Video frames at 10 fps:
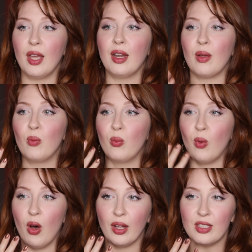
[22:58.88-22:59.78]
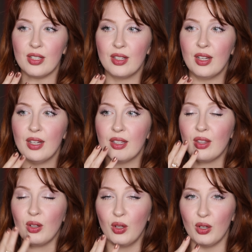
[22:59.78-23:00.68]
And I want
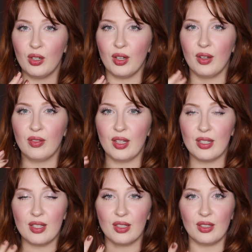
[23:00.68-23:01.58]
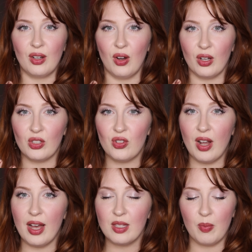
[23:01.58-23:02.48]
the look of this
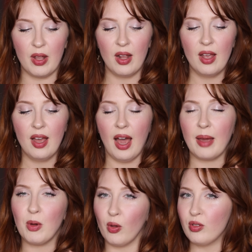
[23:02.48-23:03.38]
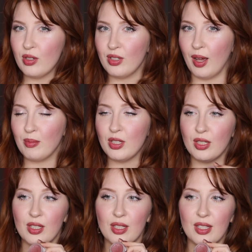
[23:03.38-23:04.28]
contrast, but I'm also
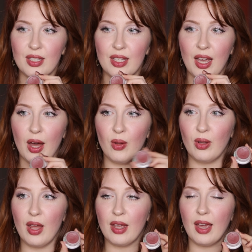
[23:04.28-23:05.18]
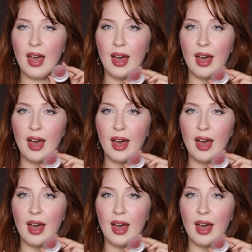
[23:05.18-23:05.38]
tempted to see how like